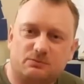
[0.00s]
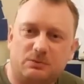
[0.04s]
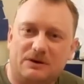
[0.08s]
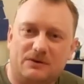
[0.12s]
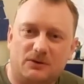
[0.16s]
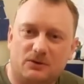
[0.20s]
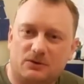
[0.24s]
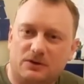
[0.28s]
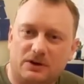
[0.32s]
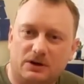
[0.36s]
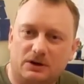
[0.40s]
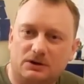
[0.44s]

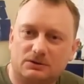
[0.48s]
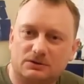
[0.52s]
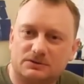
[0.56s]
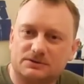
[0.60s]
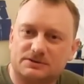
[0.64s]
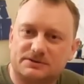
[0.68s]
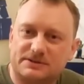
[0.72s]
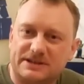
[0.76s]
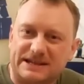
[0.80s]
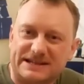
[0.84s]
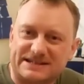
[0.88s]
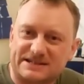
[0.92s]
whether they're
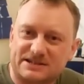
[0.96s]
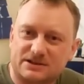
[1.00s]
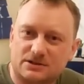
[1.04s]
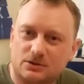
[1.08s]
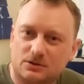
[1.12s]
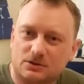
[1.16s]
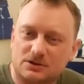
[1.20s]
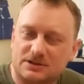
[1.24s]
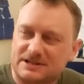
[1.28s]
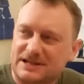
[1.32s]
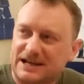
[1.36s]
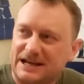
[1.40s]
on
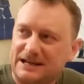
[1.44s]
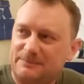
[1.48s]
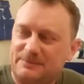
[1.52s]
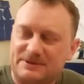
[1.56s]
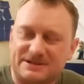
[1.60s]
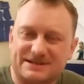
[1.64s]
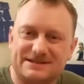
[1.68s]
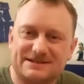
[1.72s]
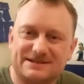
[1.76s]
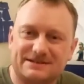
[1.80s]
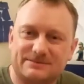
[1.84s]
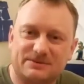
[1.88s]
disc or
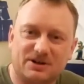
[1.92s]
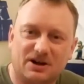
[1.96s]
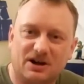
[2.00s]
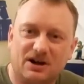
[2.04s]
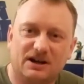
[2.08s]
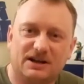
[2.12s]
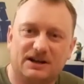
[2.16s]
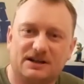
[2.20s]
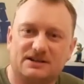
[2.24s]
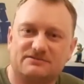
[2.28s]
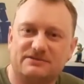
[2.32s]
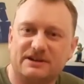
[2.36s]
tape is
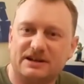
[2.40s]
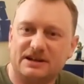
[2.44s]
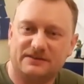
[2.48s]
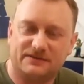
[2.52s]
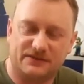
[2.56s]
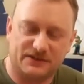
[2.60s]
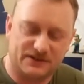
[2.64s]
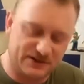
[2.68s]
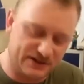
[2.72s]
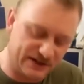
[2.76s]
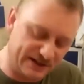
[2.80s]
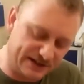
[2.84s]
entirely
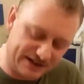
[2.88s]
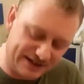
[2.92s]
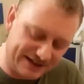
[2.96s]
irrelevant.